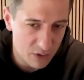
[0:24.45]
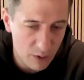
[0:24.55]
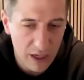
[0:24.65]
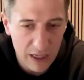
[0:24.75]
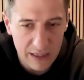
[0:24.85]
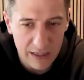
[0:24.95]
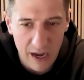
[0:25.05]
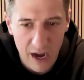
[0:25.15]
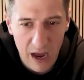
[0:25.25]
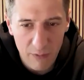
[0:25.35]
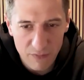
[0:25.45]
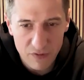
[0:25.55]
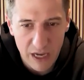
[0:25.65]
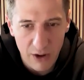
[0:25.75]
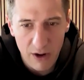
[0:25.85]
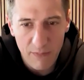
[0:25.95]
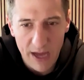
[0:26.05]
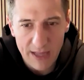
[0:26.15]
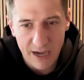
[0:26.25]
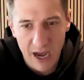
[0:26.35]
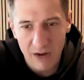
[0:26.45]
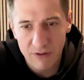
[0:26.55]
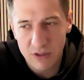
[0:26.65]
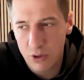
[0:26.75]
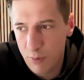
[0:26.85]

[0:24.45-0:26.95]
So we can get to kind of how we've scaled up that side of it too.